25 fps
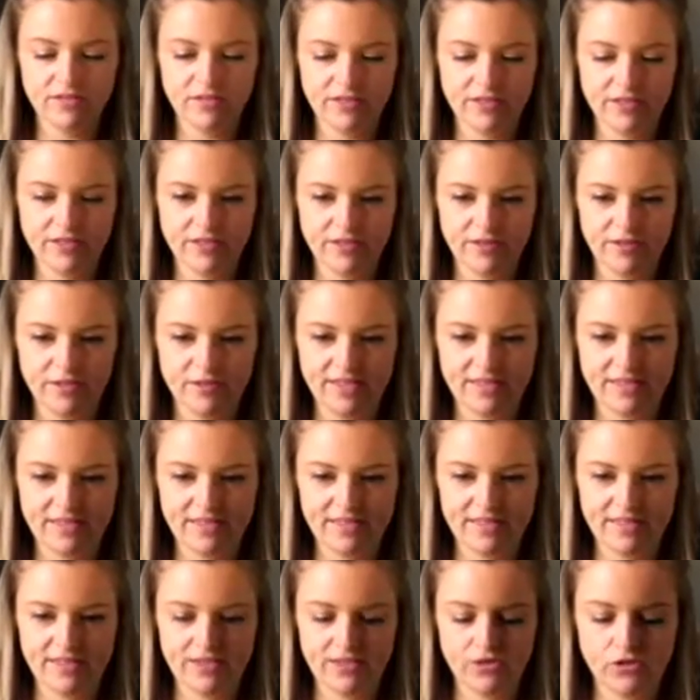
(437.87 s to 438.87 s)
you know, is
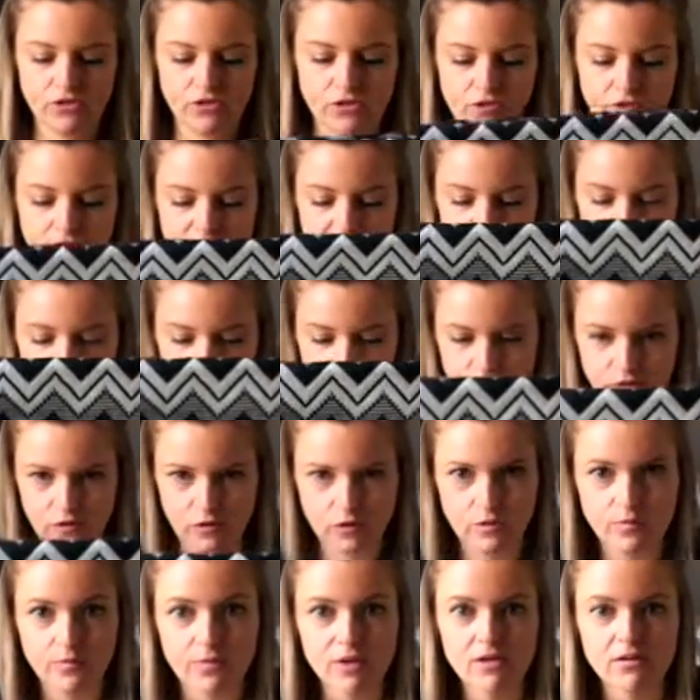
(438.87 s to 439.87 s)
it tucked
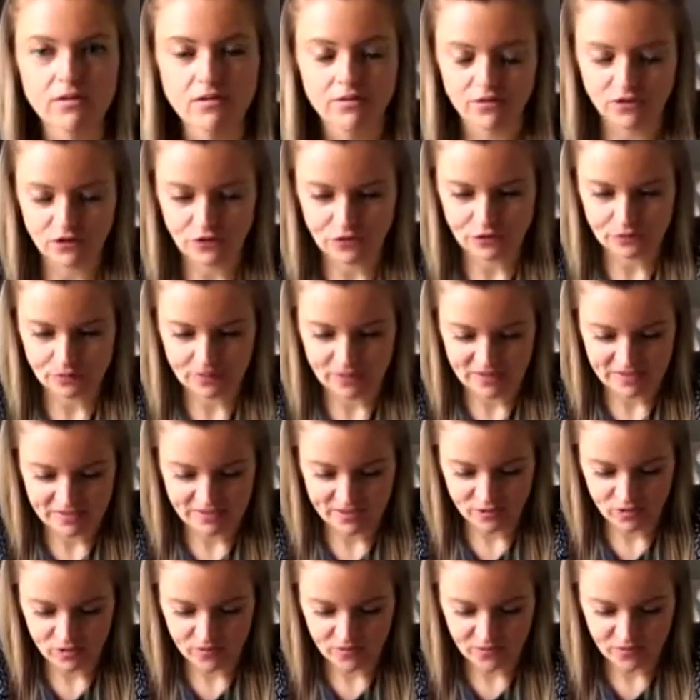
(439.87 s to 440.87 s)
up or something?
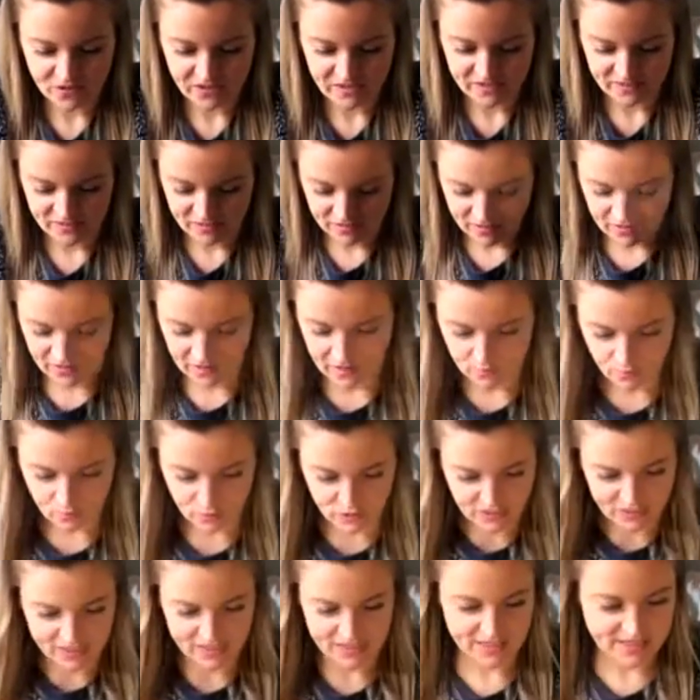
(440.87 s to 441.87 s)
So I'm always
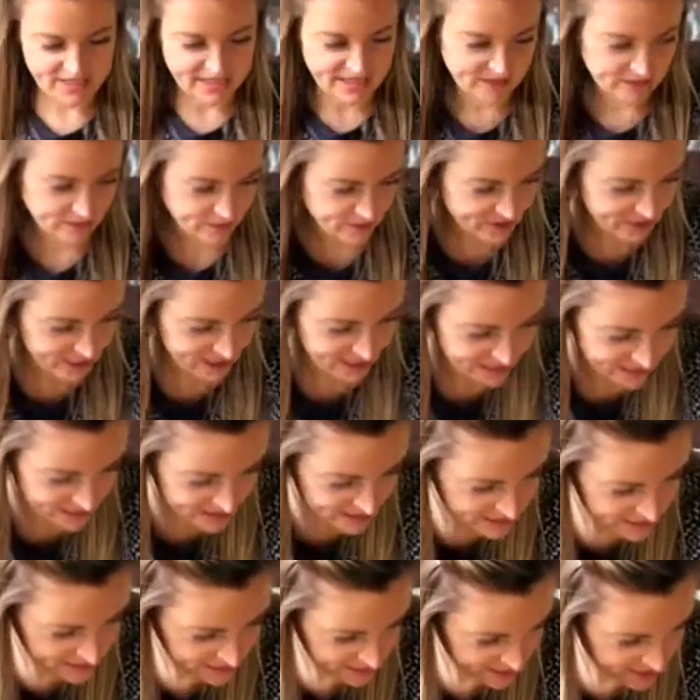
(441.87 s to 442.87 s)
pulling it down, checking
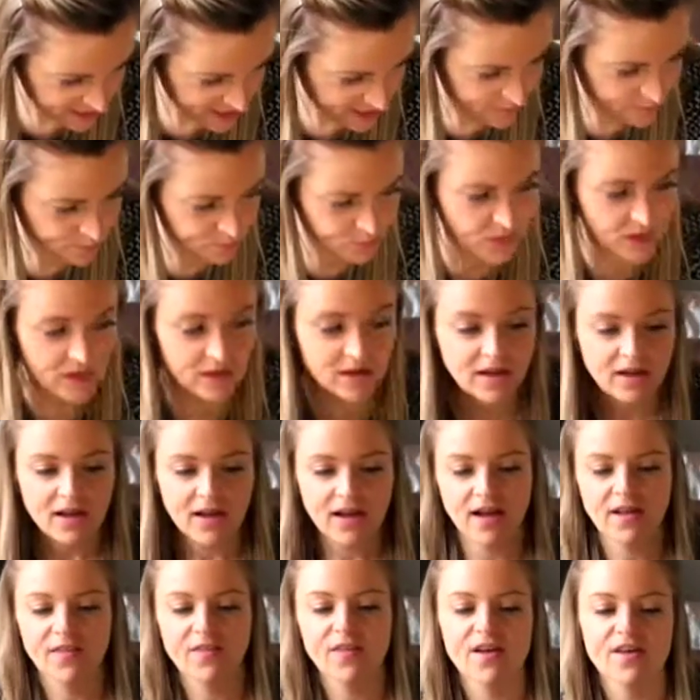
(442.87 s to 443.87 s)
it's still there.
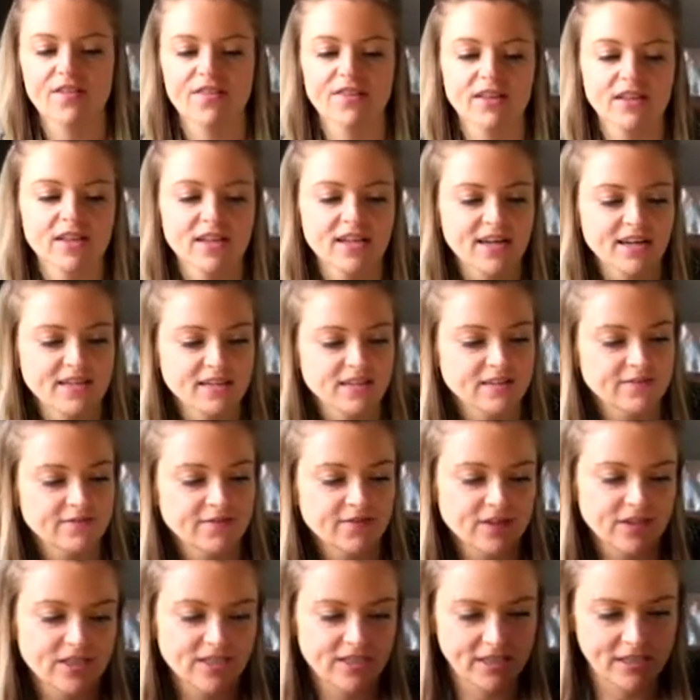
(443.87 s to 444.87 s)
And then the last
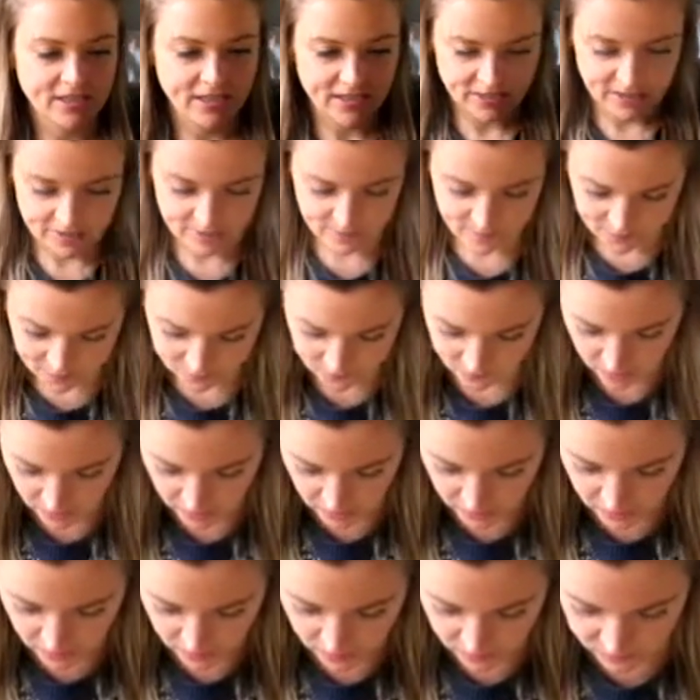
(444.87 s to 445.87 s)
version
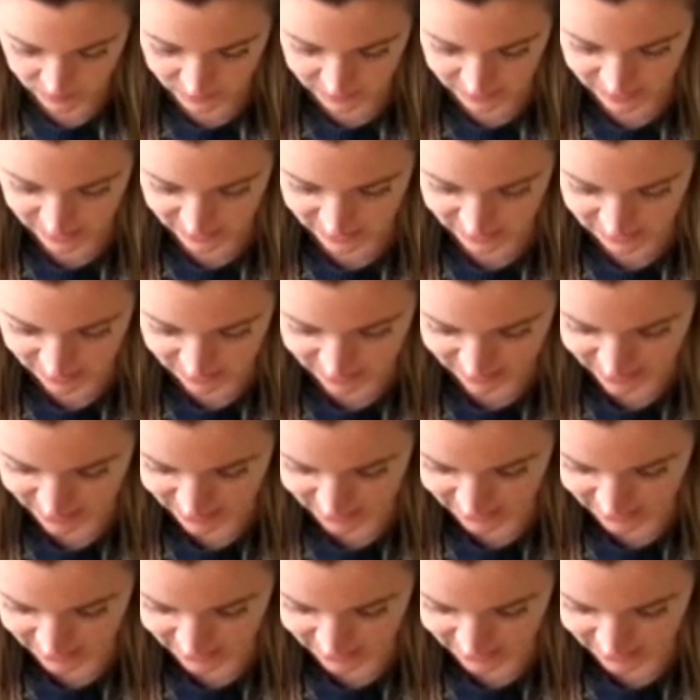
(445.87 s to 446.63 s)
was I had